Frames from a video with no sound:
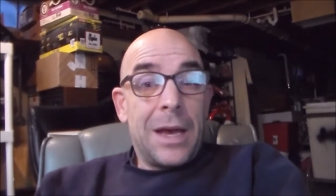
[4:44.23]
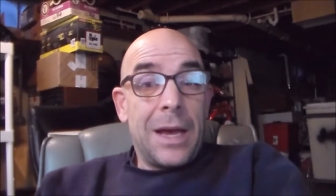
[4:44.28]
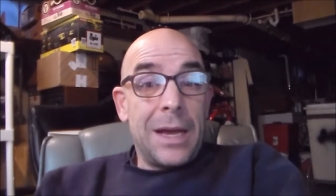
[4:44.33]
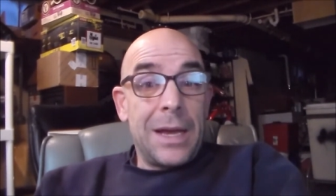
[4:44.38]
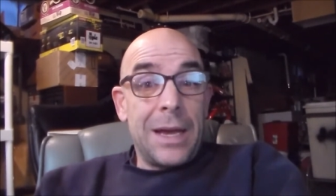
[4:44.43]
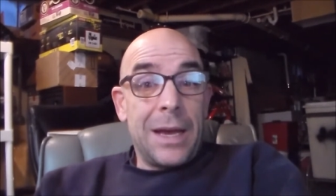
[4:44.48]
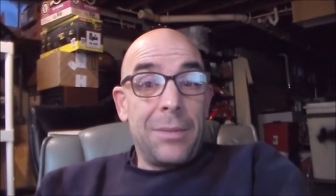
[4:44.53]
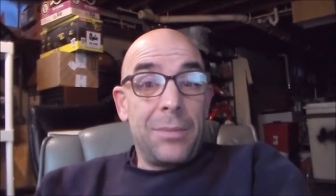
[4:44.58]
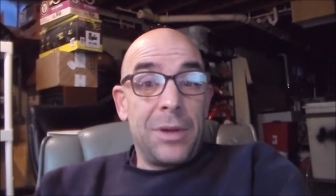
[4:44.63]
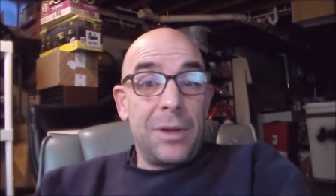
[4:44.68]

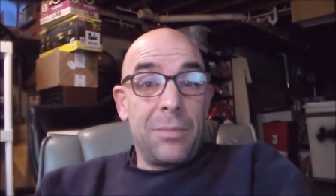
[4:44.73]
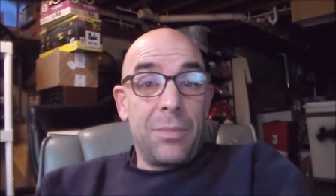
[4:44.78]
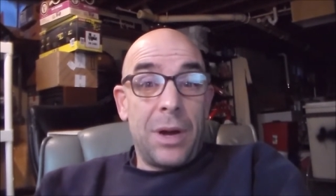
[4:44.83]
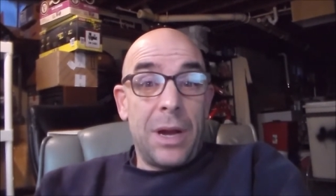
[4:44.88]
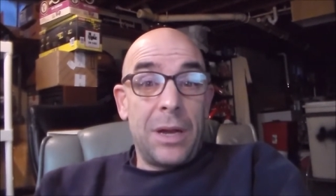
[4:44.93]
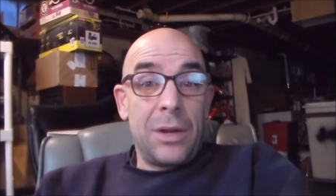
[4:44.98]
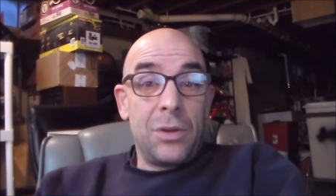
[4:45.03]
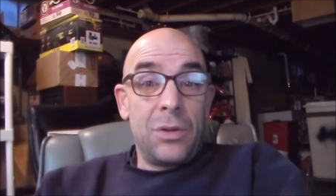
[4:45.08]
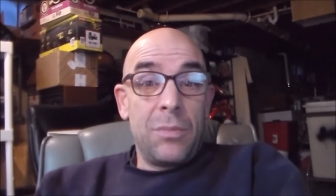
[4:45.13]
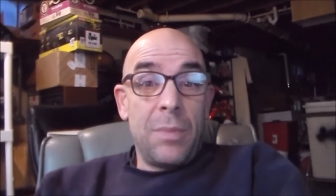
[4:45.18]
I got me a
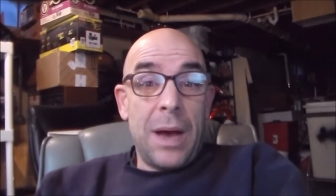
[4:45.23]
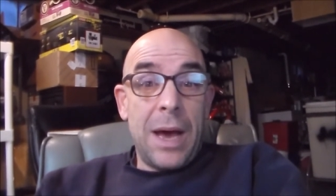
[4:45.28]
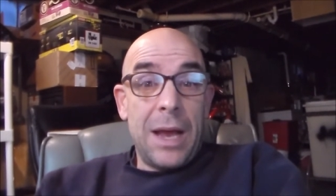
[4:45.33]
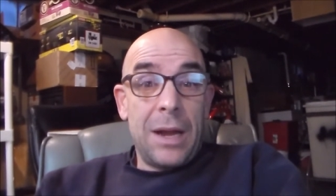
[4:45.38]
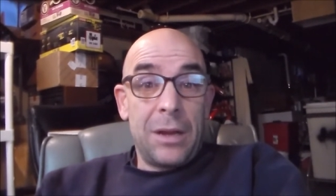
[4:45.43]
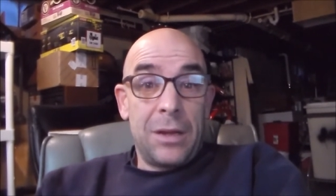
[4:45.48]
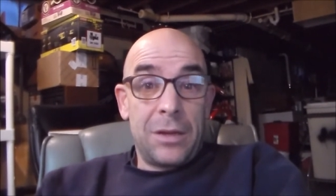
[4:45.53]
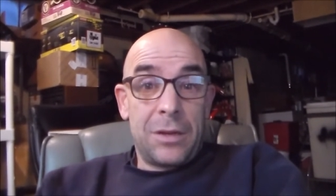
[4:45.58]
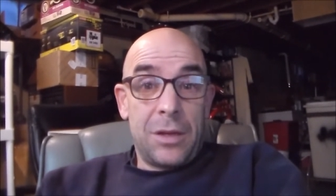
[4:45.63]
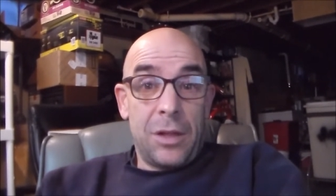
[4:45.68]
brand new
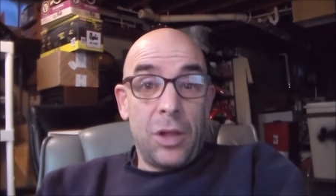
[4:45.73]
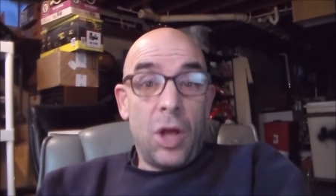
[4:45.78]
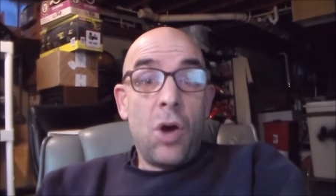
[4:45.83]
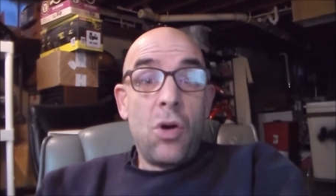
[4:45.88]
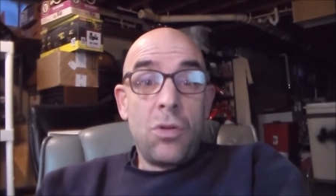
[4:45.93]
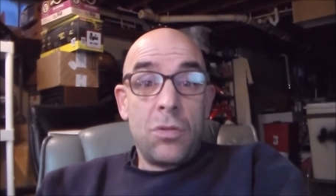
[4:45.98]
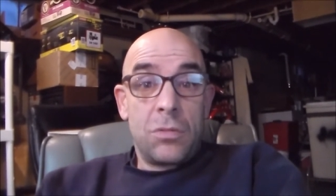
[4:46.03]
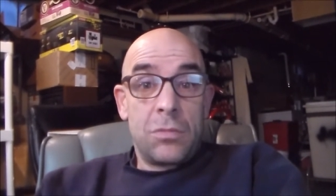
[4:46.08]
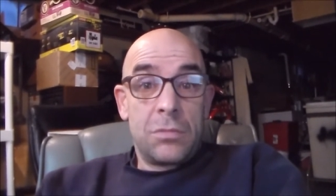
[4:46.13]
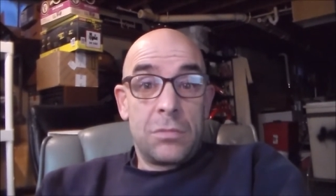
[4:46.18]
bottle of
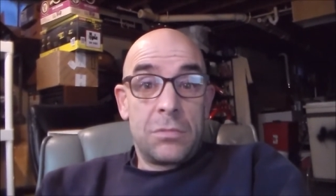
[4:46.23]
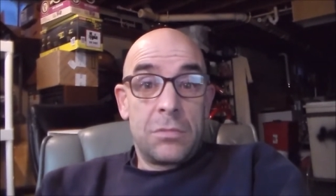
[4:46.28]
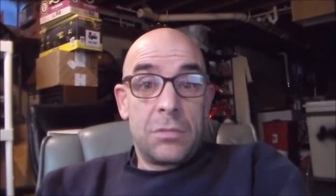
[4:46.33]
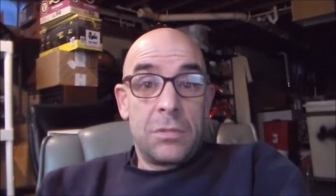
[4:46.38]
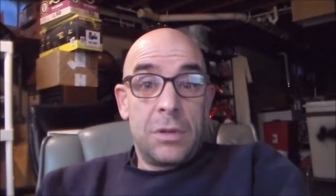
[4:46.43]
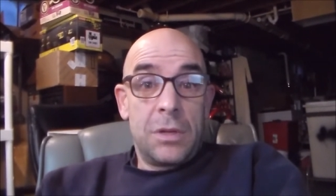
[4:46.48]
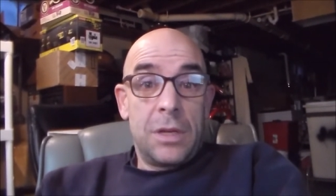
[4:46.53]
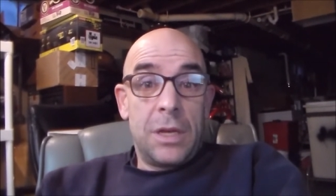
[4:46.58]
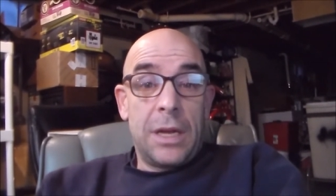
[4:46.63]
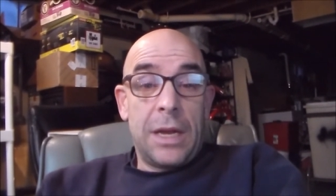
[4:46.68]
cologne,
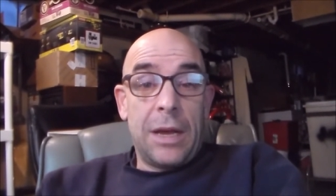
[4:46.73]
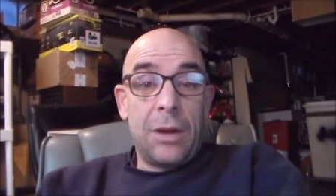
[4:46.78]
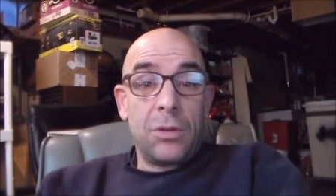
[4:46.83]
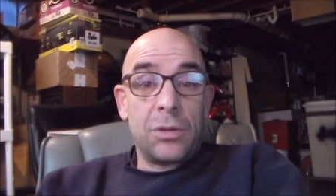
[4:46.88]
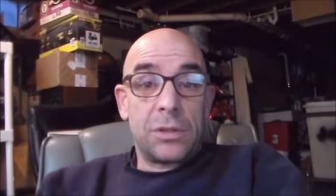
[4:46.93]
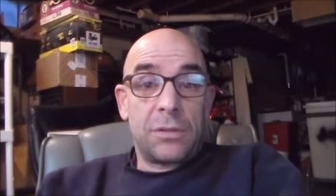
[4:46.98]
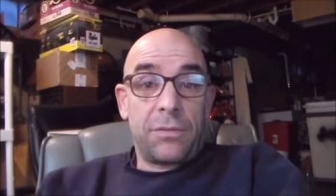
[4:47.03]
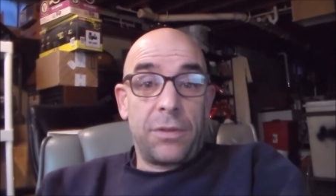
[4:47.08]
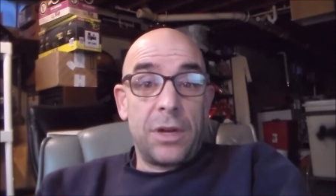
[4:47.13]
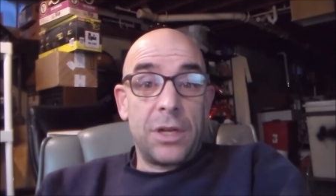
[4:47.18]
and I
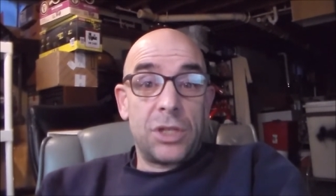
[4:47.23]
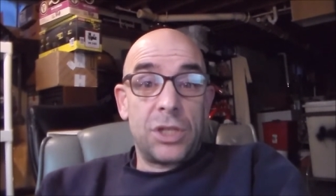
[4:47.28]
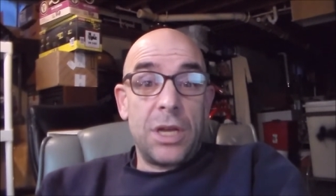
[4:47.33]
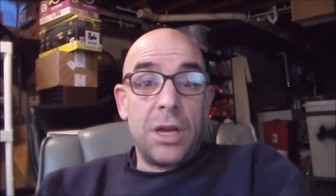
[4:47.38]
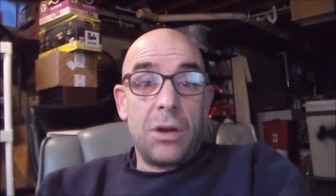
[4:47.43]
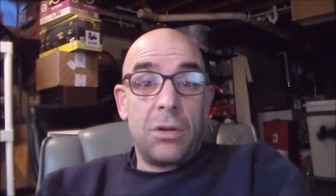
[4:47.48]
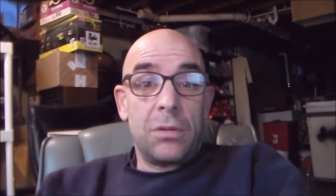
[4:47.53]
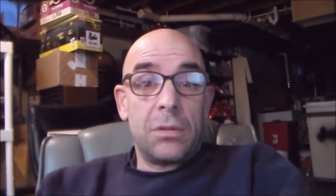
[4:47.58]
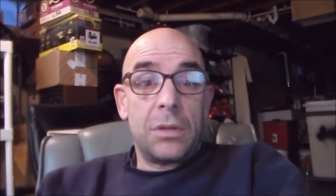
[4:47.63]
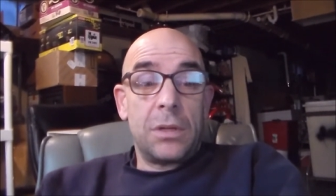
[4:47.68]
was fresh
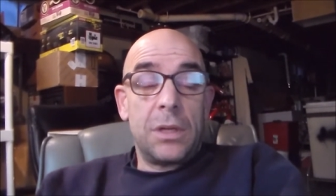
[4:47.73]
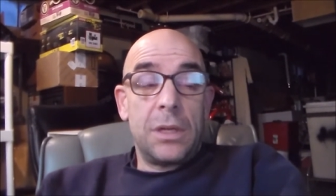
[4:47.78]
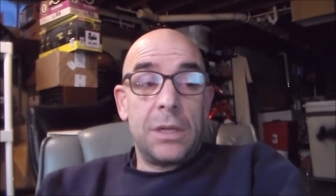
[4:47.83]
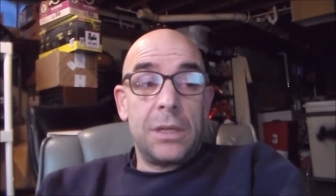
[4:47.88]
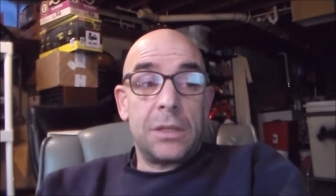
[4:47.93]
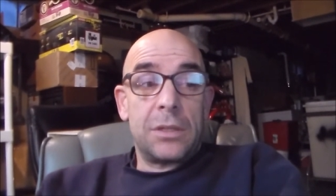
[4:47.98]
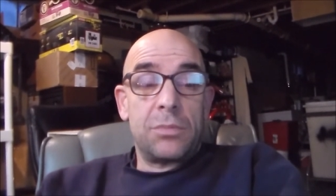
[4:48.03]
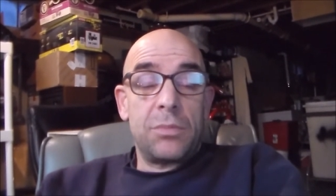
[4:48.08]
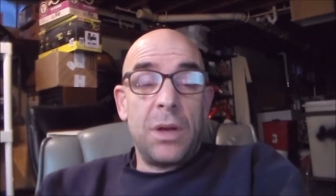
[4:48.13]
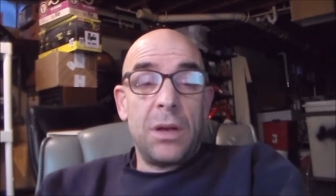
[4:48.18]
out,
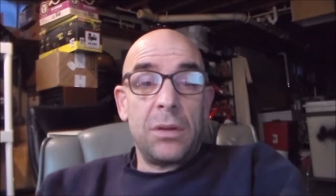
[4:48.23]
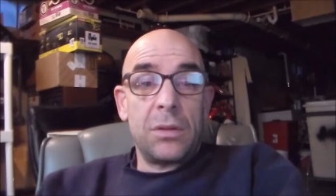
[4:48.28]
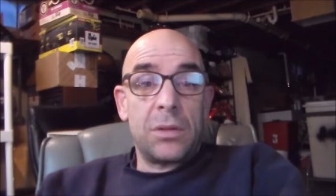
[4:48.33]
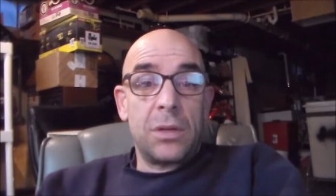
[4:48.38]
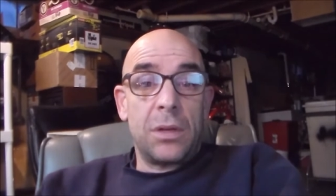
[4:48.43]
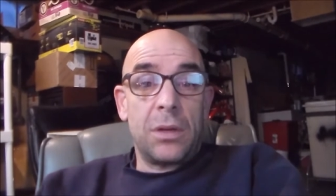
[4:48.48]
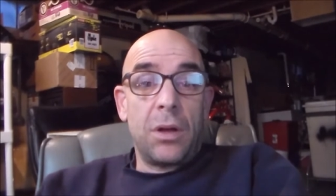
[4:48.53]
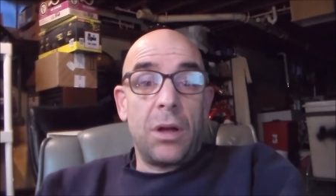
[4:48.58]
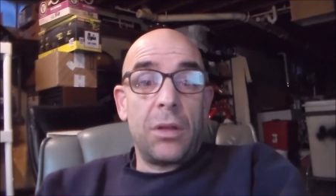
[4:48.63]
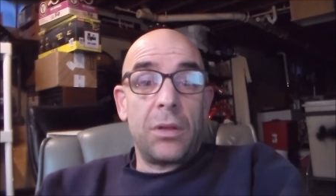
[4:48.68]
and it
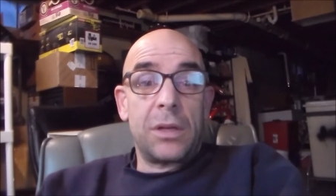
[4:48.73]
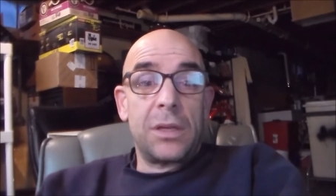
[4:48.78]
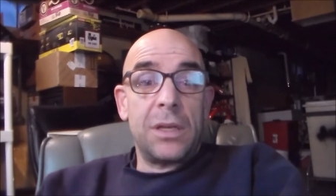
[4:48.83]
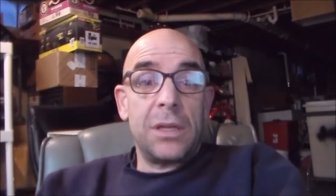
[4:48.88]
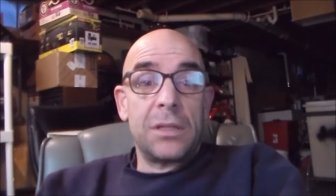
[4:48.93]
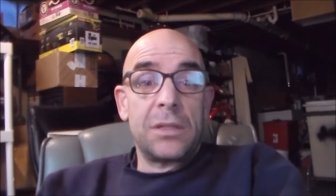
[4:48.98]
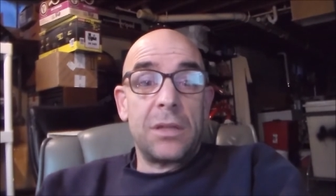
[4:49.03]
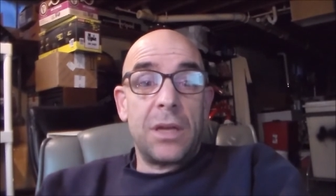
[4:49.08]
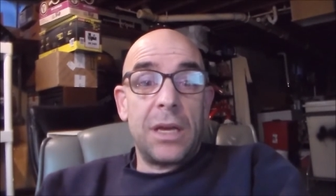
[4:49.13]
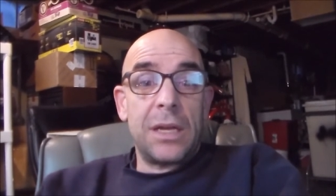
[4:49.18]
smelled good. All the
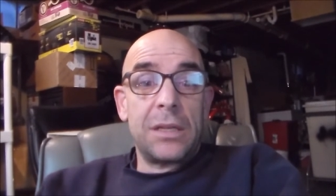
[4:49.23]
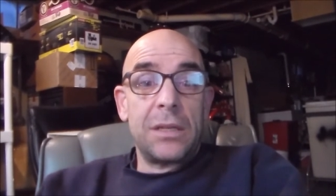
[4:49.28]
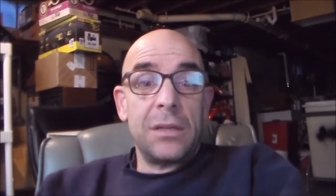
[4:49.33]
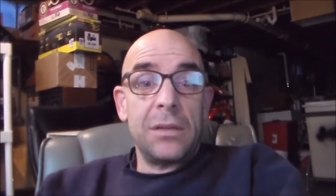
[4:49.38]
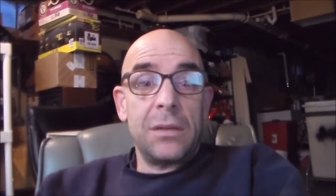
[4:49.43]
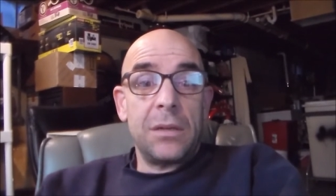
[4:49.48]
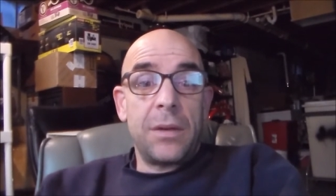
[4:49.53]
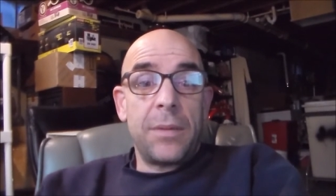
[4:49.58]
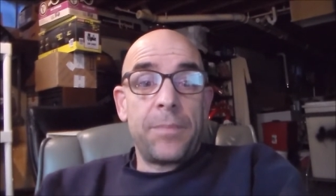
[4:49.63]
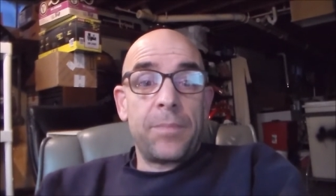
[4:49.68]
kids
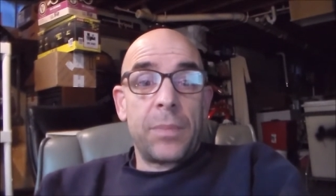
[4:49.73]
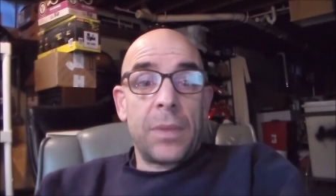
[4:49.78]
liked it.